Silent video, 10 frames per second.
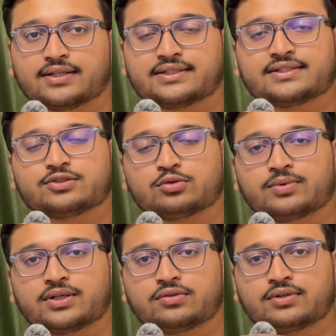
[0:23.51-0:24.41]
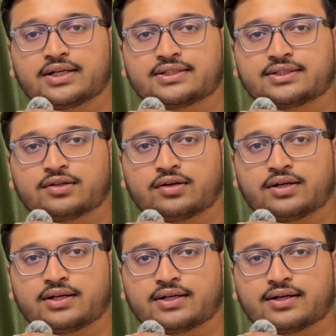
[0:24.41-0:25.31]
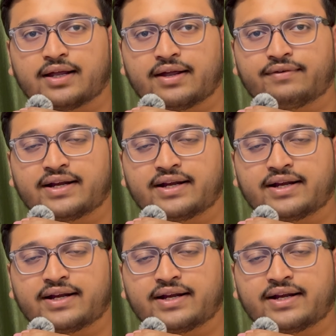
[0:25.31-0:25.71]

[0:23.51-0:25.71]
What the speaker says: Since Ubuntu does not have a